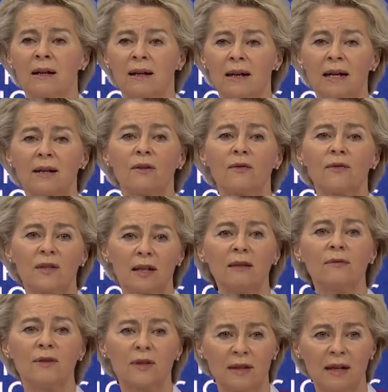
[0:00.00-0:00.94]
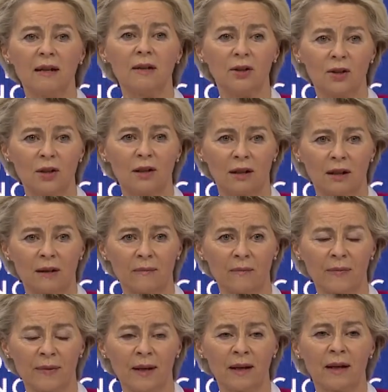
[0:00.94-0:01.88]
kind of self-sanctioning
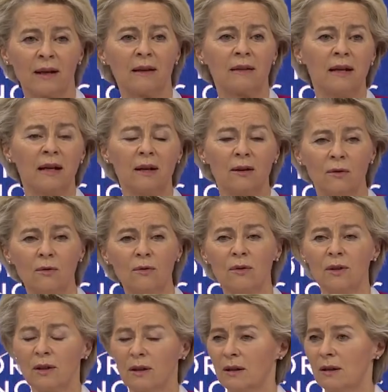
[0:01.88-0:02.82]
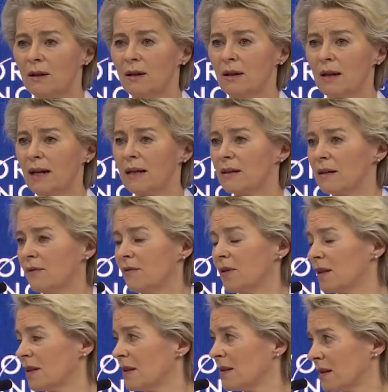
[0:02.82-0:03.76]
their own
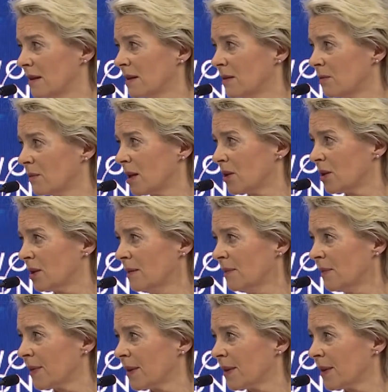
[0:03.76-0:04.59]
activities in Russia